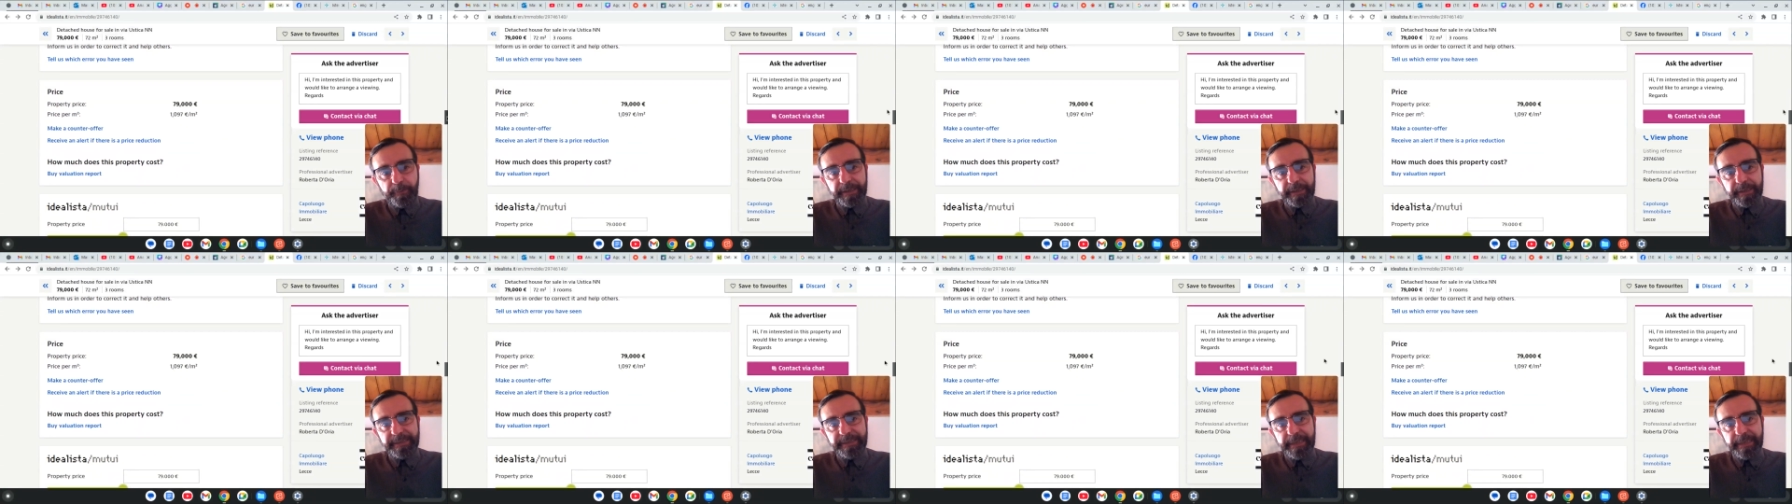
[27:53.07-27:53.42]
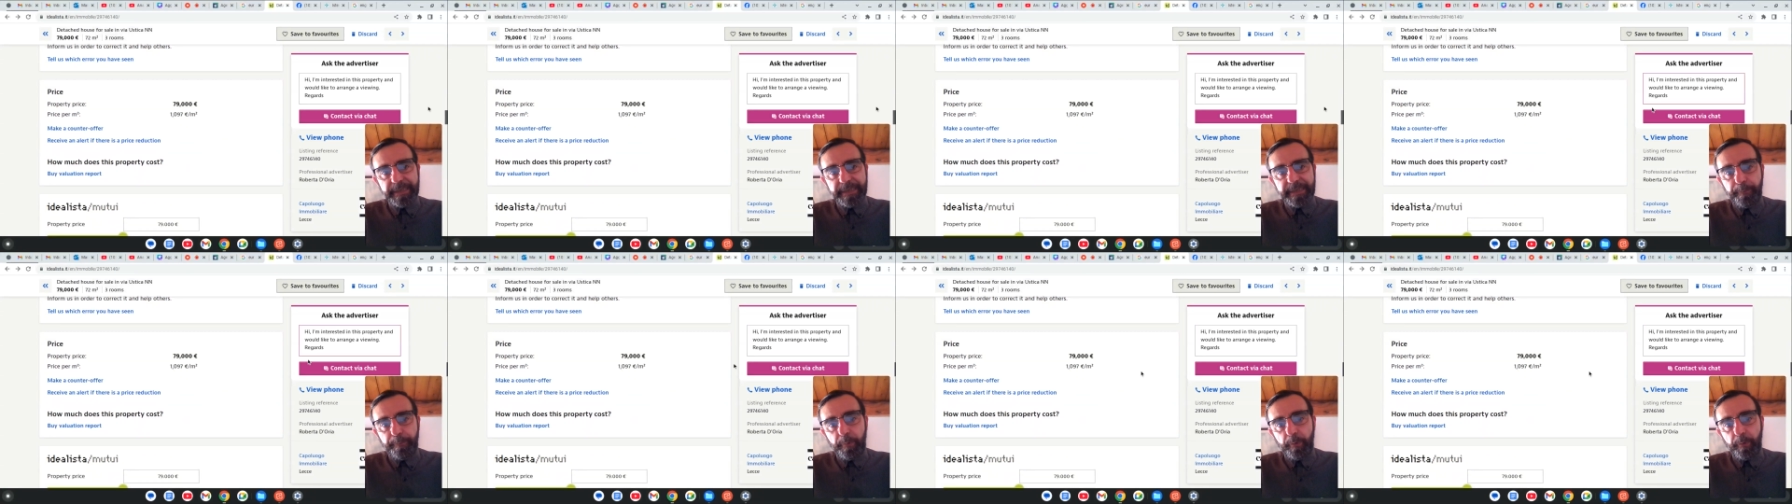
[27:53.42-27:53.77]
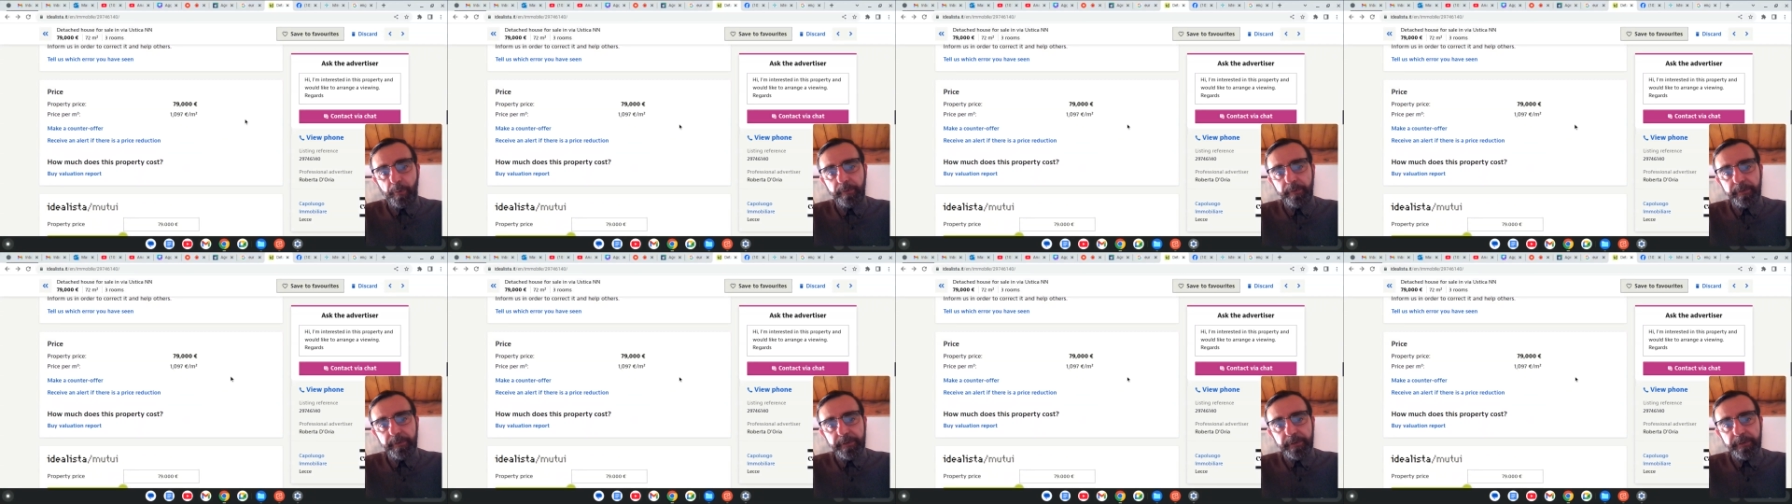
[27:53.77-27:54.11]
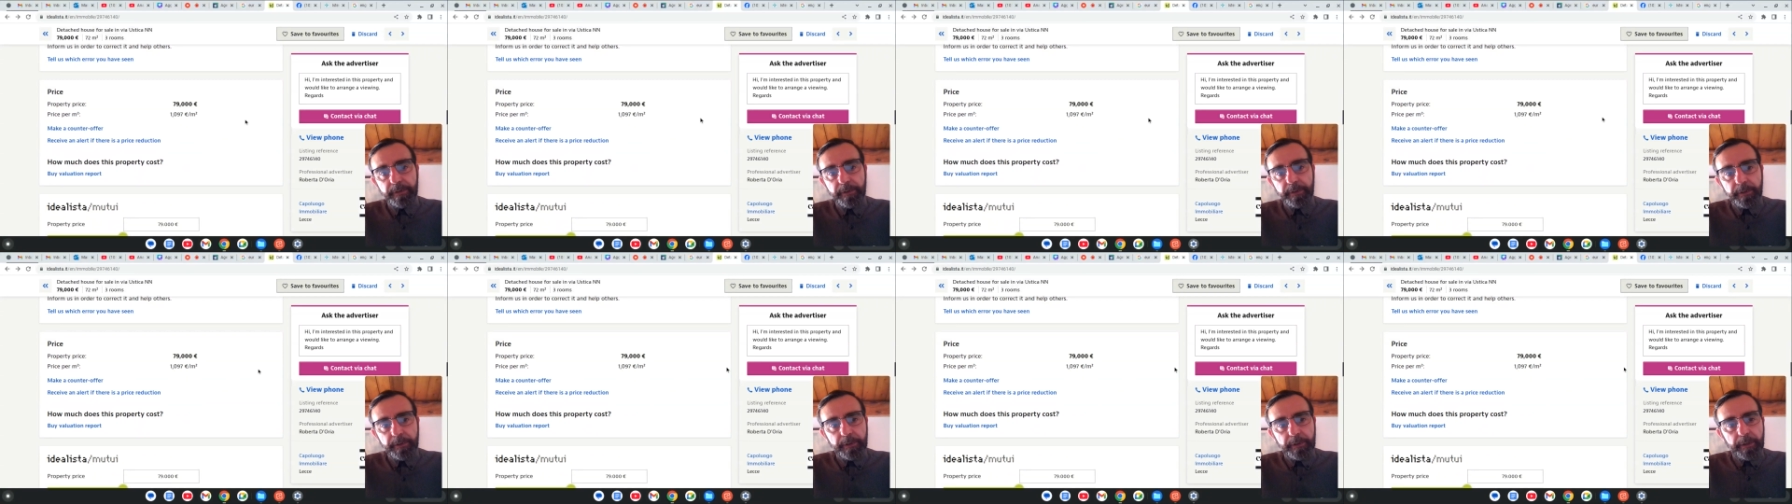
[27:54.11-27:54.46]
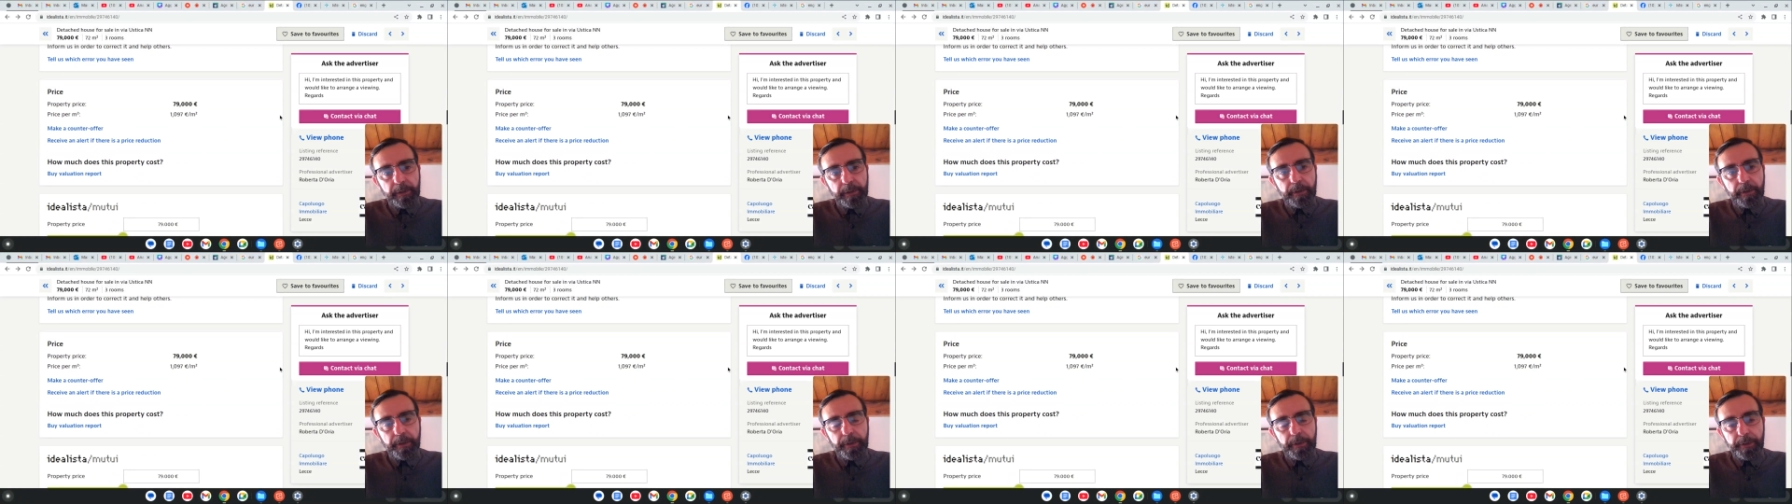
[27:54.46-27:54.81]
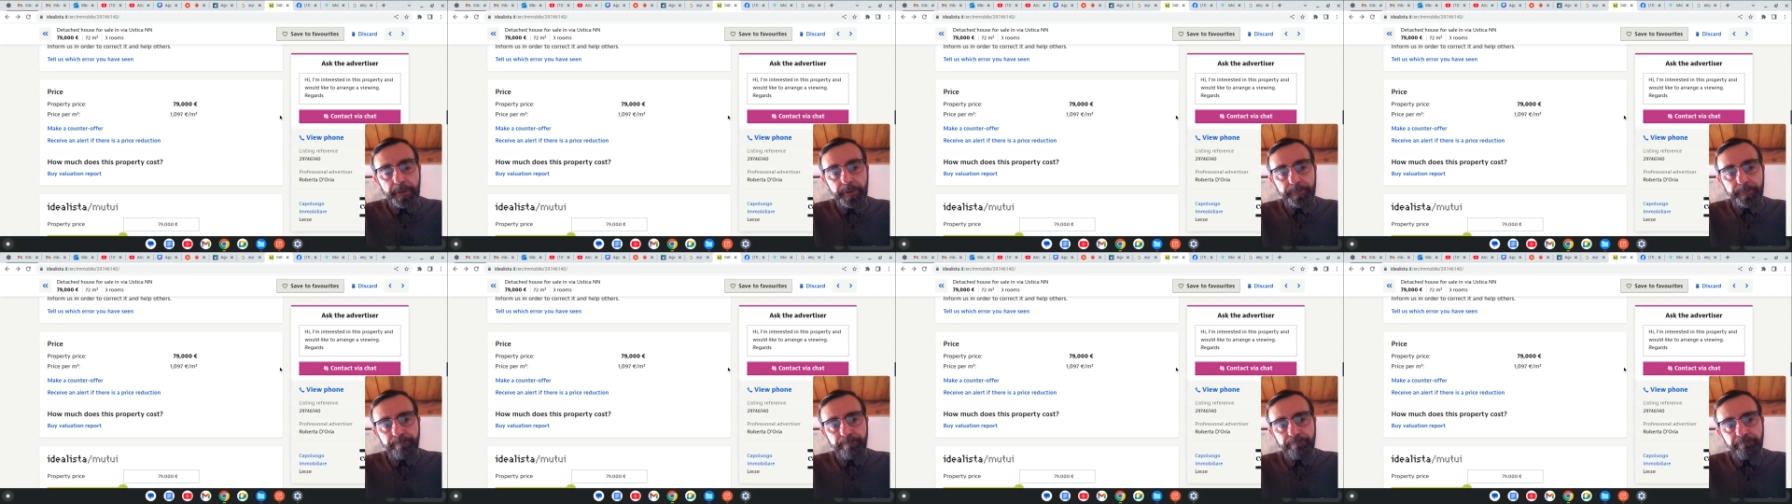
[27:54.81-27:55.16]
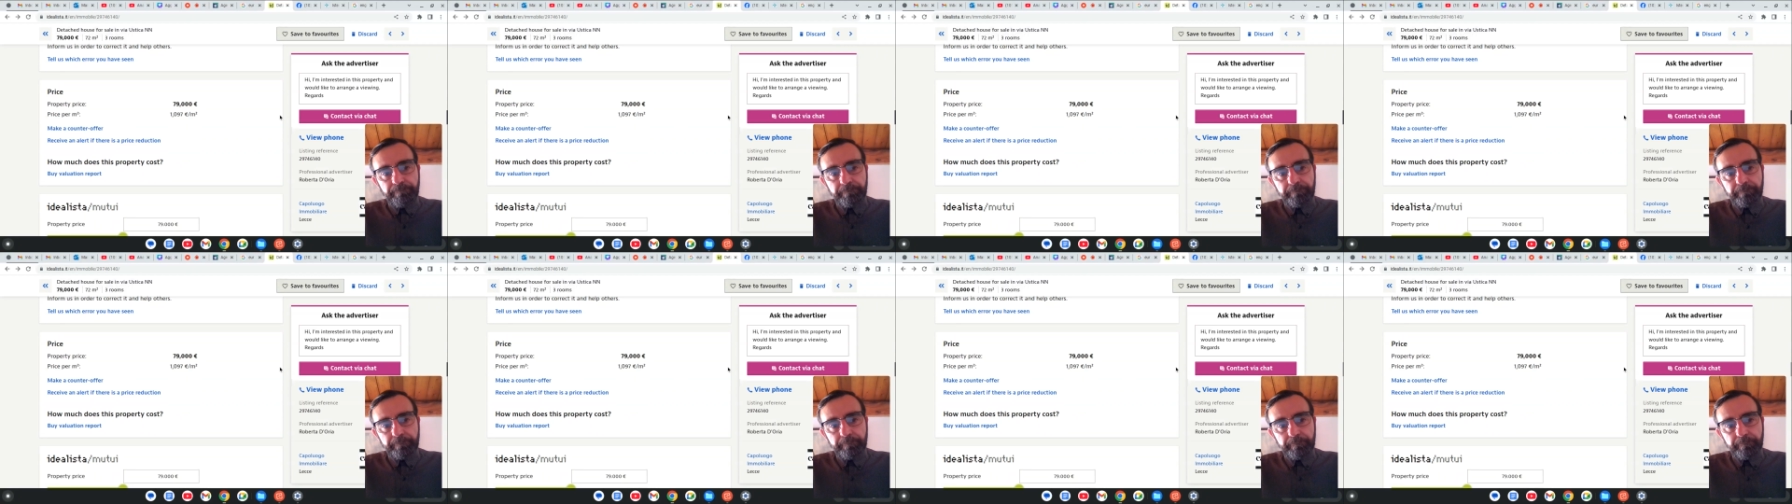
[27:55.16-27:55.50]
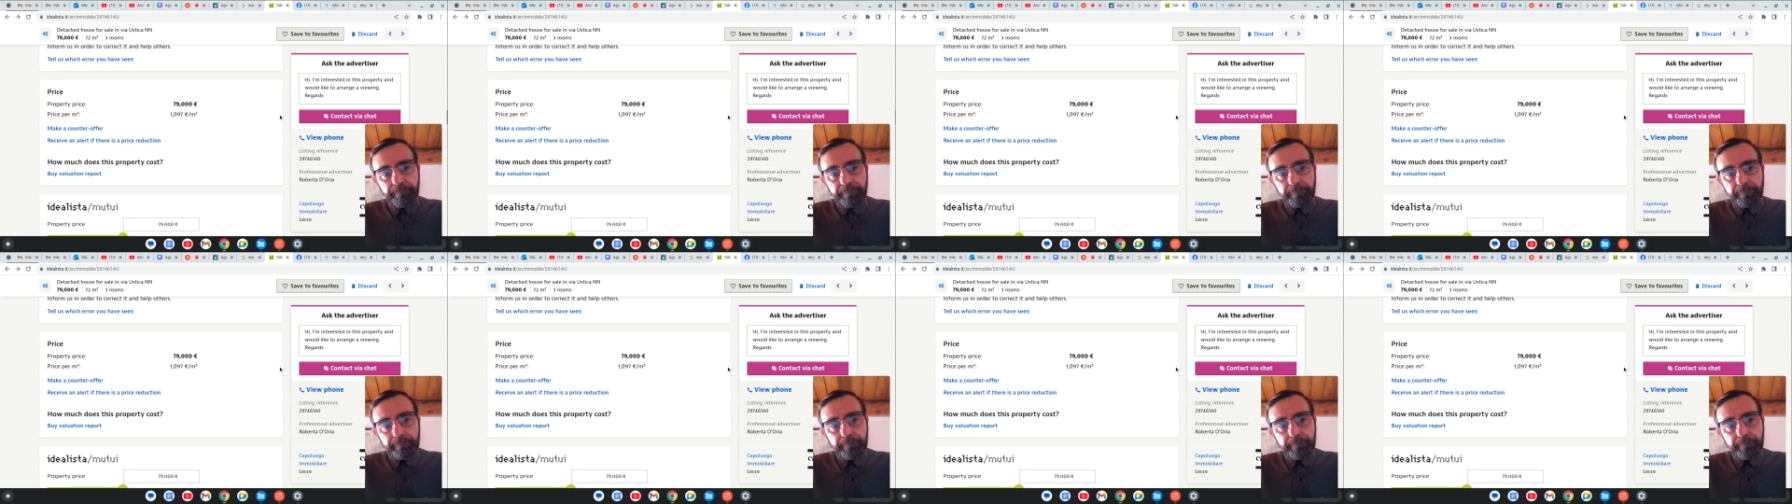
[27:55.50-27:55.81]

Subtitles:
example, um,